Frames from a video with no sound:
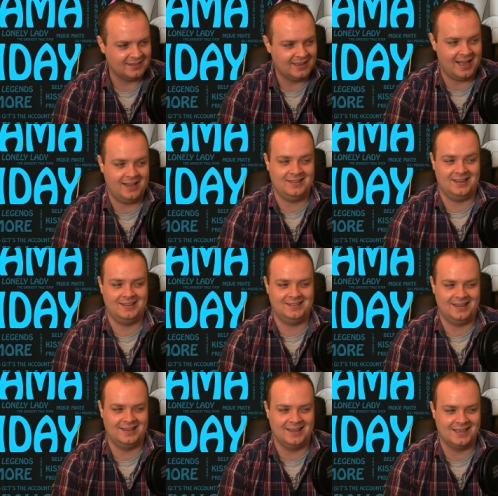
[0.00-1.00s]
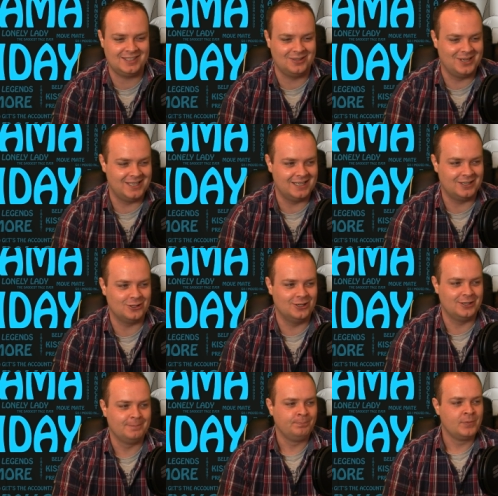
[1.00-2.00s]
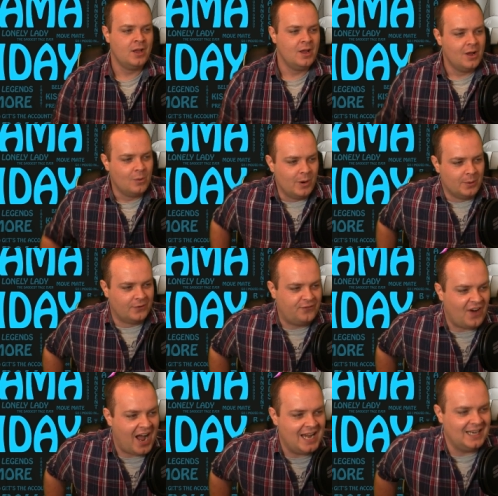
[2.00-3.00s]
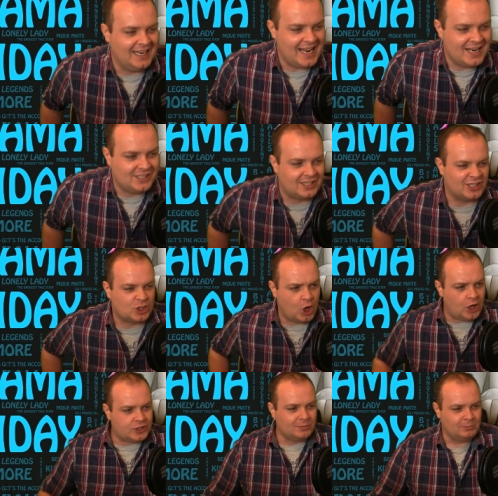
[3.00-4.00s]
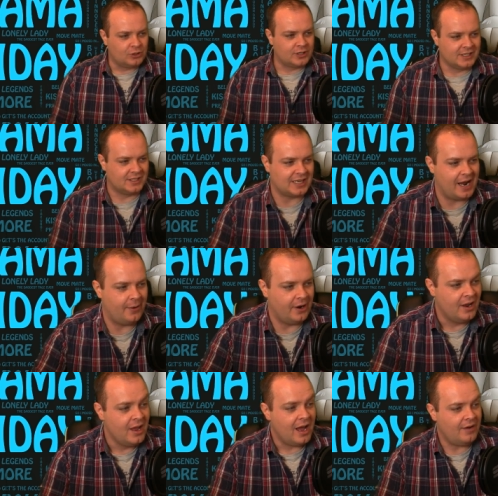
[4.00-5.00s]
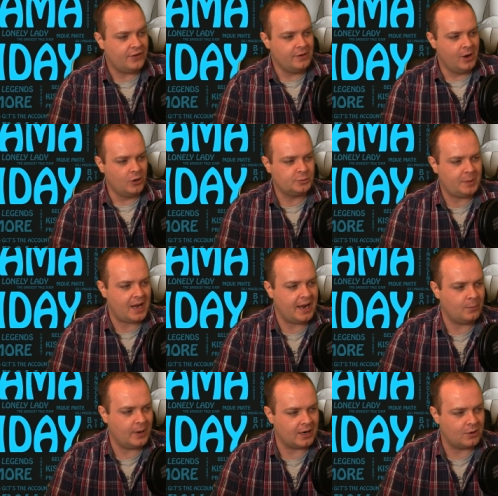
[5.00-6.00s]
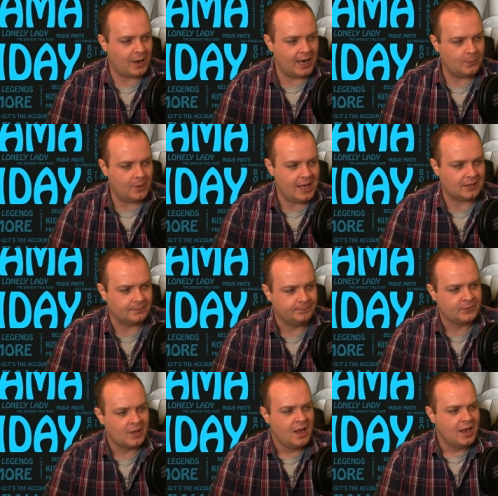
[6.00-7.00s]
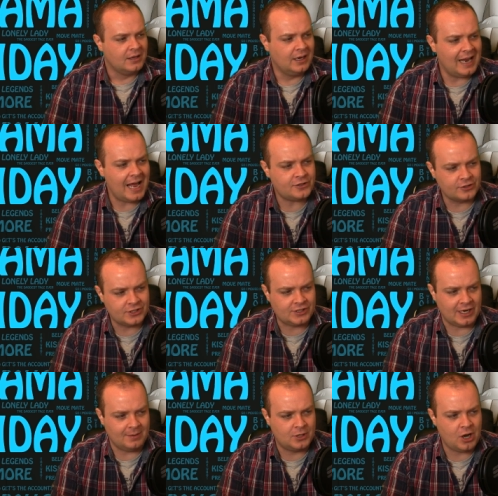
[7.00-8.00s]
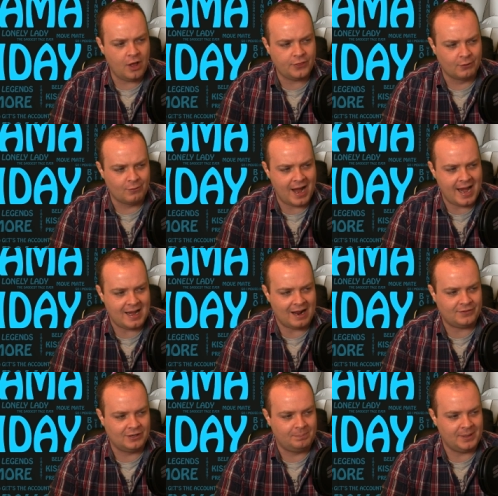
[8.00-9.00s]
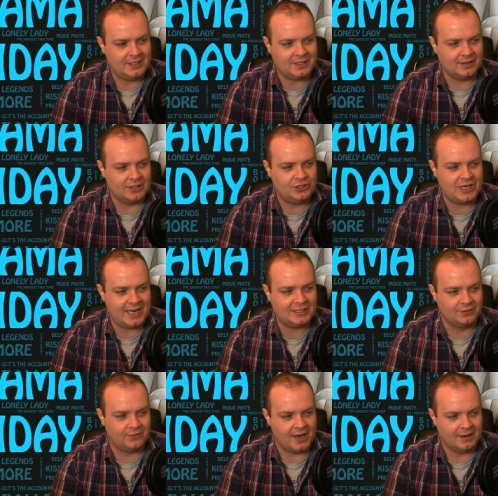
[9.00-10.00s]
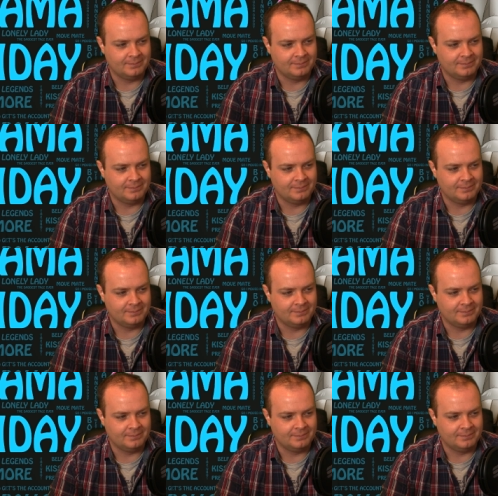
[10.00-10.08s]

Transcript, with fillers: I see what you did, Curd. We would finally enter this awesome looking tower, and for the most part it went quite well. Lalatra's team called the raid after beating the chess event.